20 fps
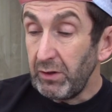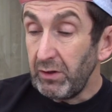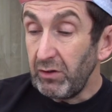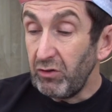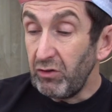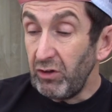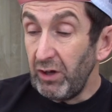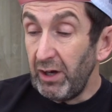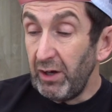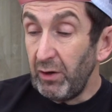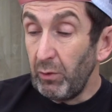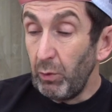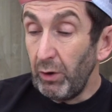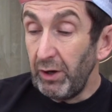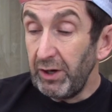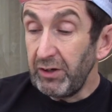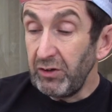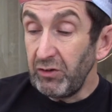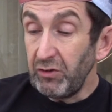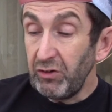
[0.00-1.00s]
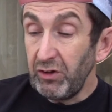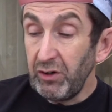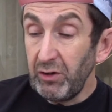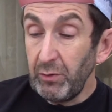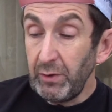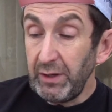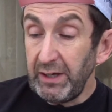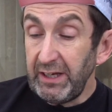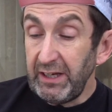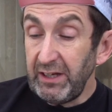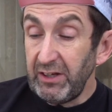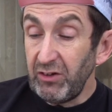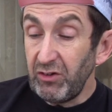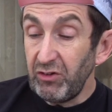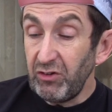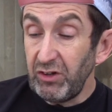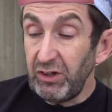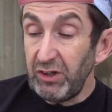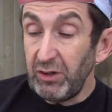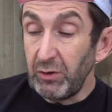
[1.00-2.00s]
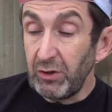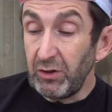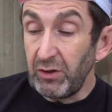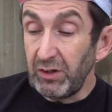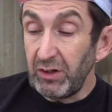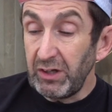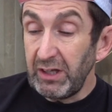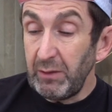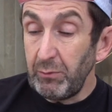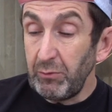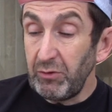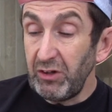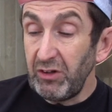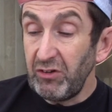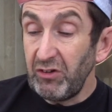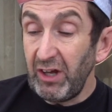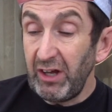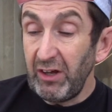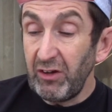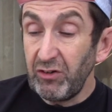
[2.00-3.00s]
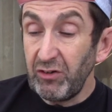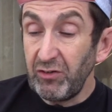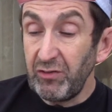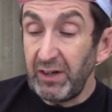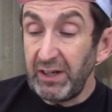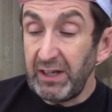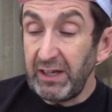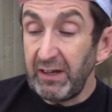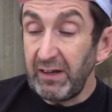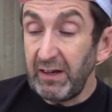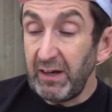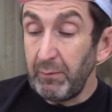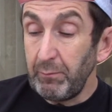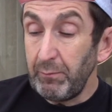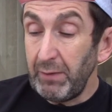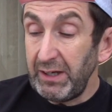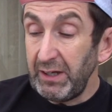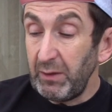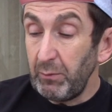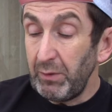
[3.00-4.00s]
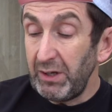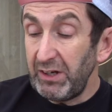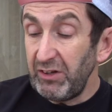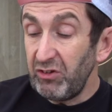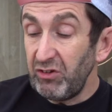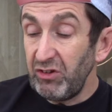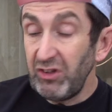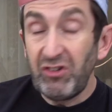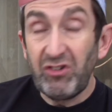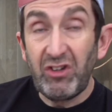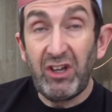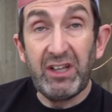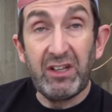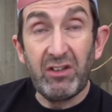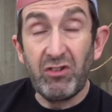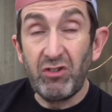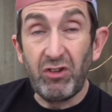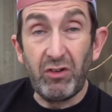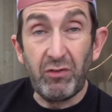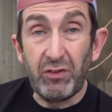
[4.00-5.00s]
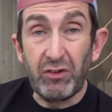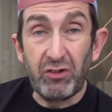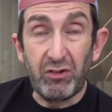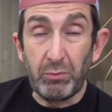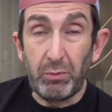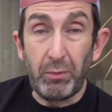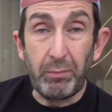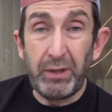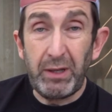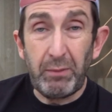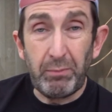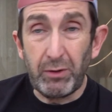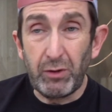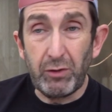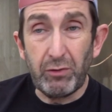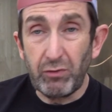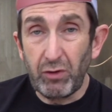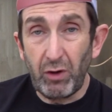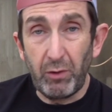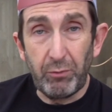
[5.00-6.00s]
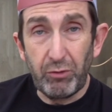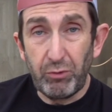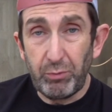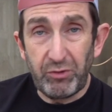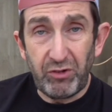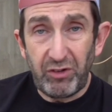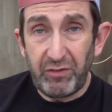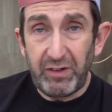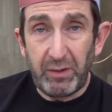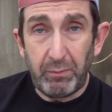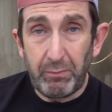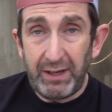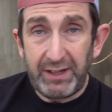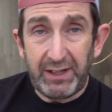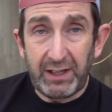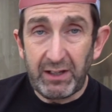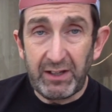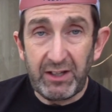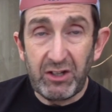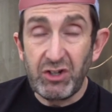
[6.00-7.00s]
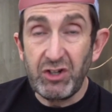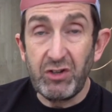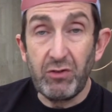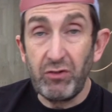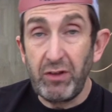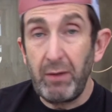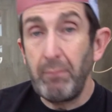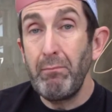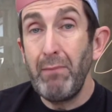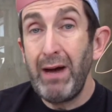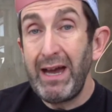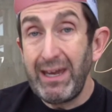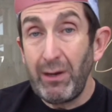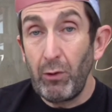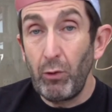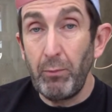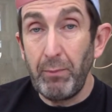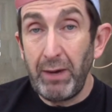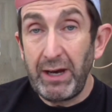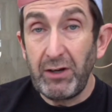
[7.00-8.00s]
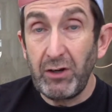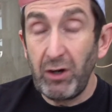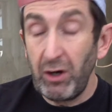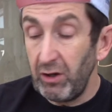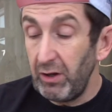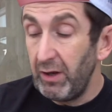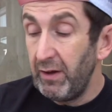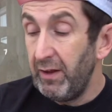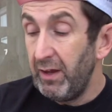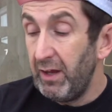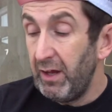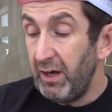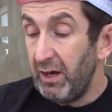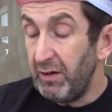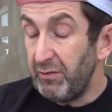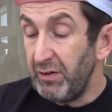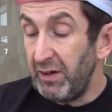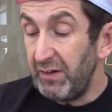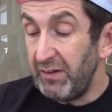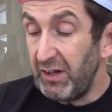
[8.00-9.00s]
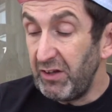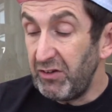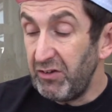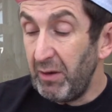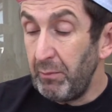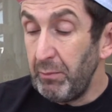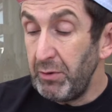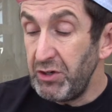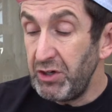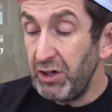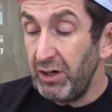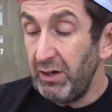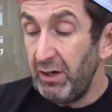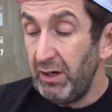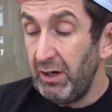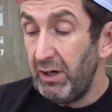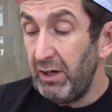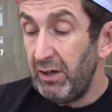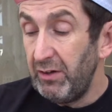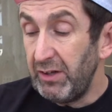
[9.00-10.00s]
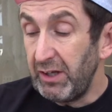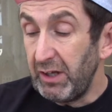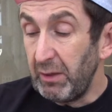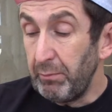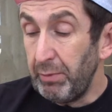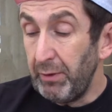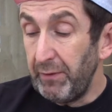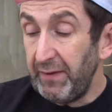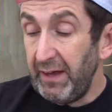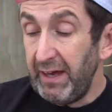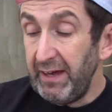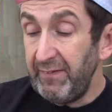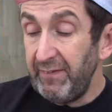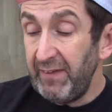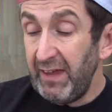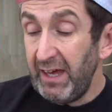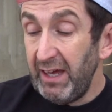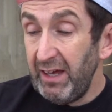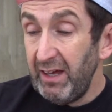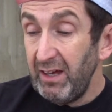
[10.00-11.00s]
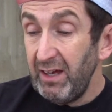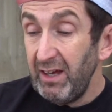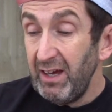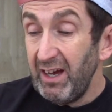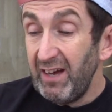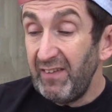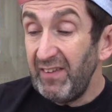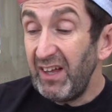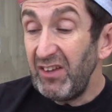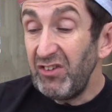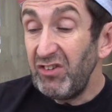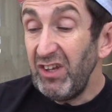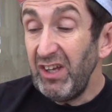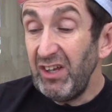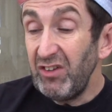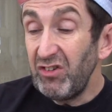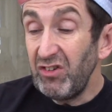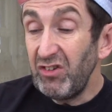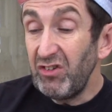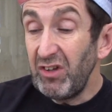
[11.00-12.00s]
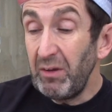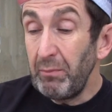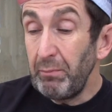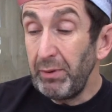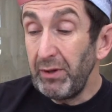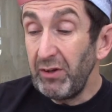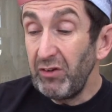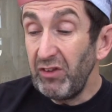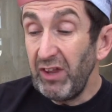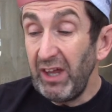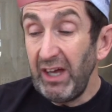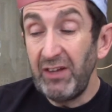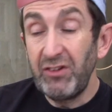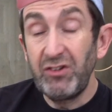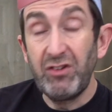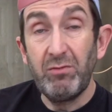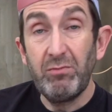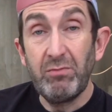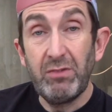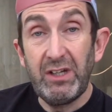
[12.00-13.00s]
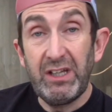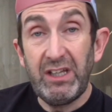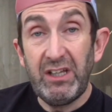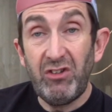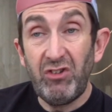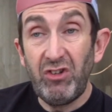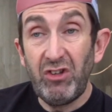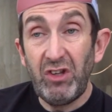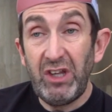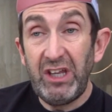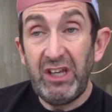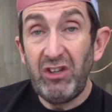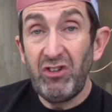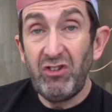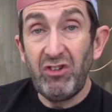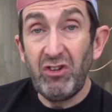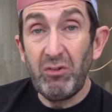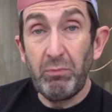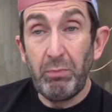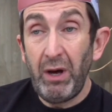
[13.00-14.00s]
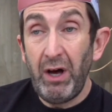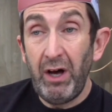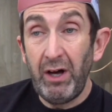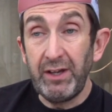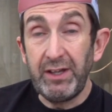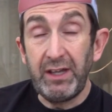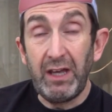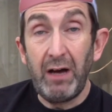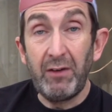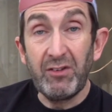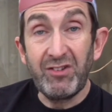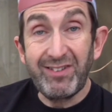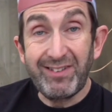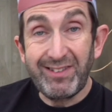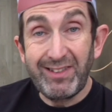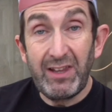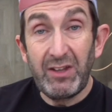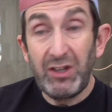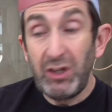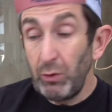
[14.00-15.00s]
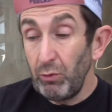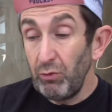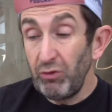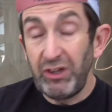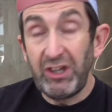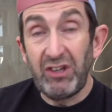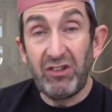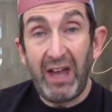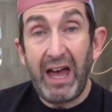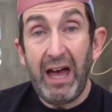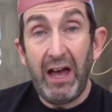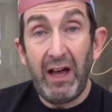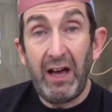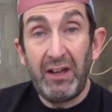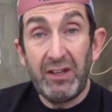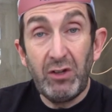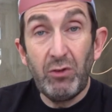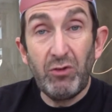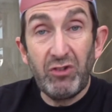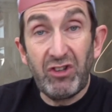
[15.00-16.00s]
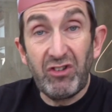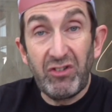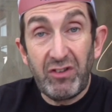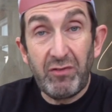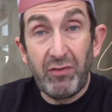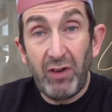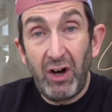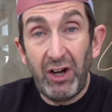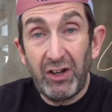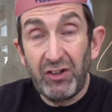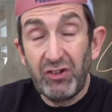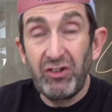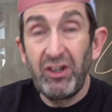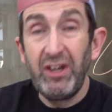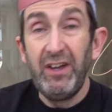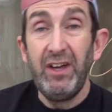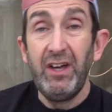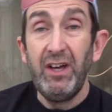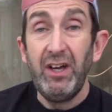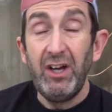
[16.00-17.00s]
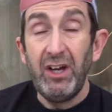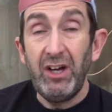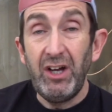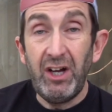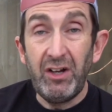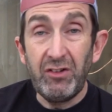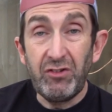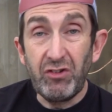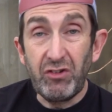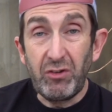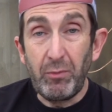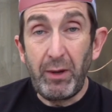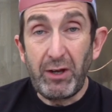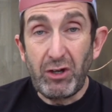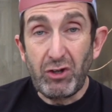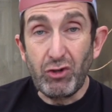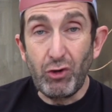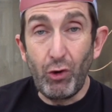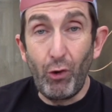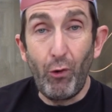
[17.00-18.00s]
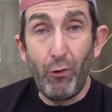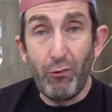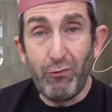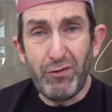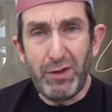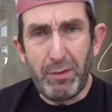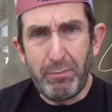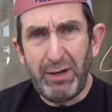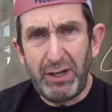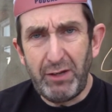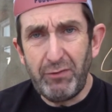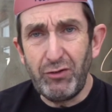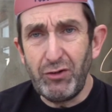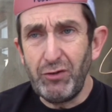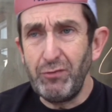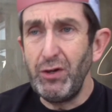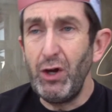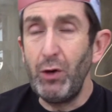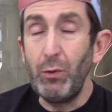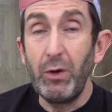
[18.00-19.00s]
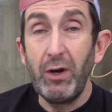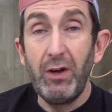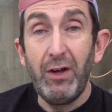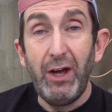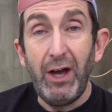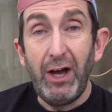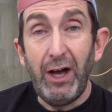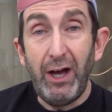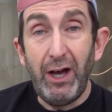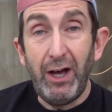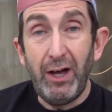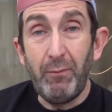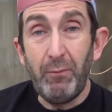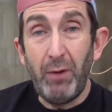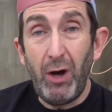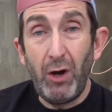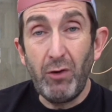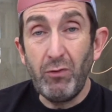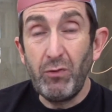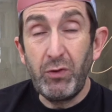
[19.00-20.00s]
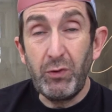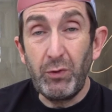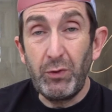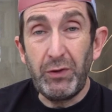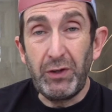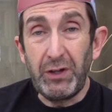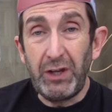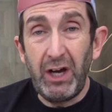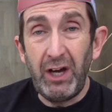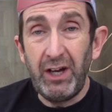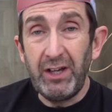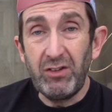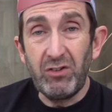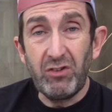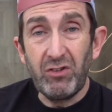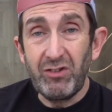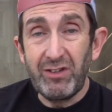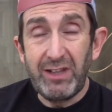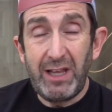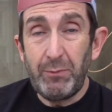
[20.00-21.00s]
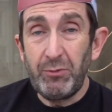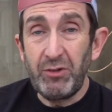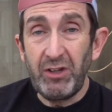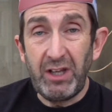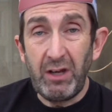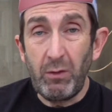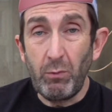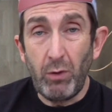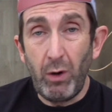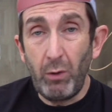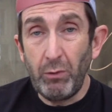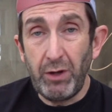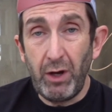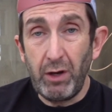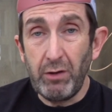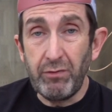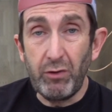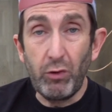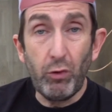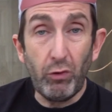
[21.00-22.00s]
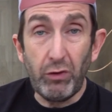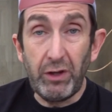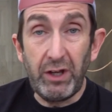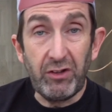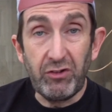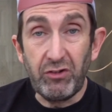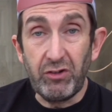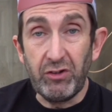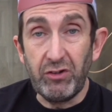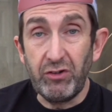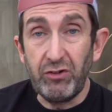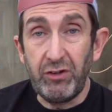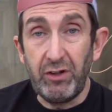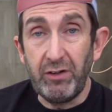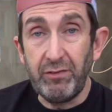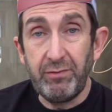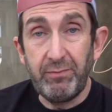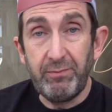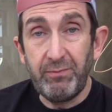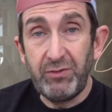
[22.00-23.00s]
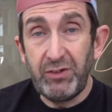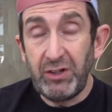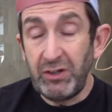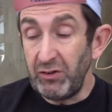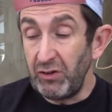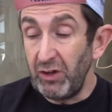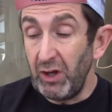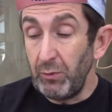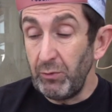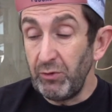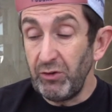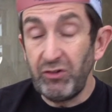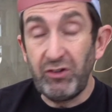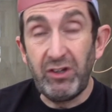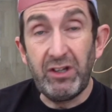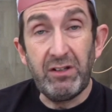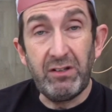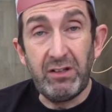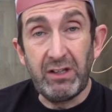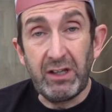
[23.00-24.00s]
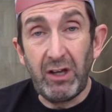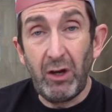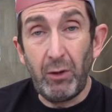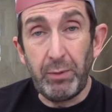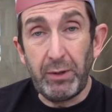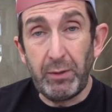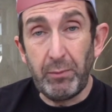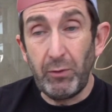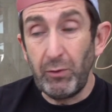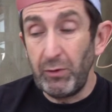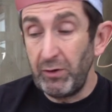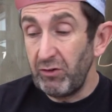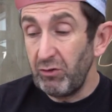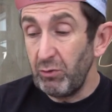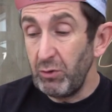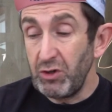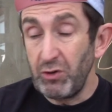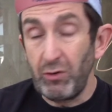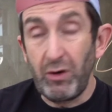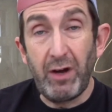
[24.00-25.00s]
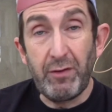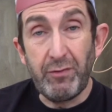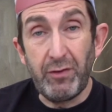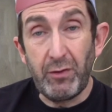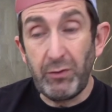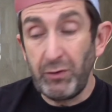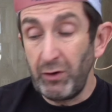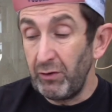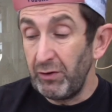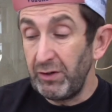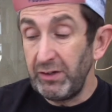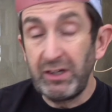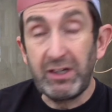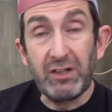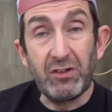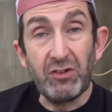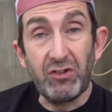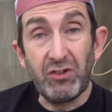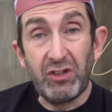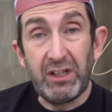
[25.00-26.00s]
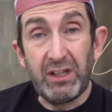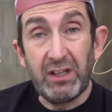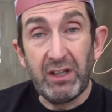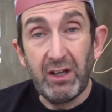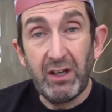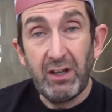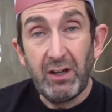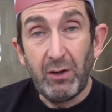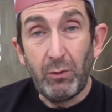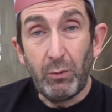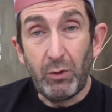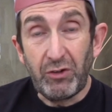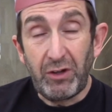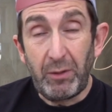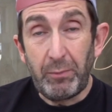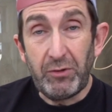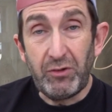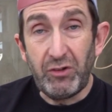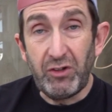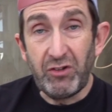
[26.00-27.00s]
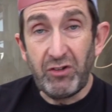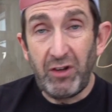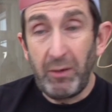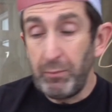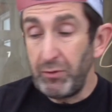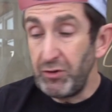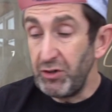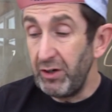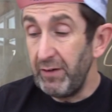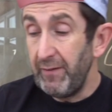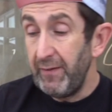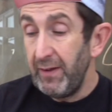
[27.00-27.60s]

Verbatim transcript: So what I can do is you can keep details of any med medicine you're taking. So for example, people who've got specific medical issues that may or may not affect their temperature, they can put that in there. And that's it, it's as simple as that easy, easy as pie. I use this, I, I use this device uh, just to make sure, for the benefit of you, um, out through the night, slept in it, rolled over, all that sort of stuff. Didn't notice it. And you get up in the morning, switch your iPhone on, and you can see what's happened to your temperature.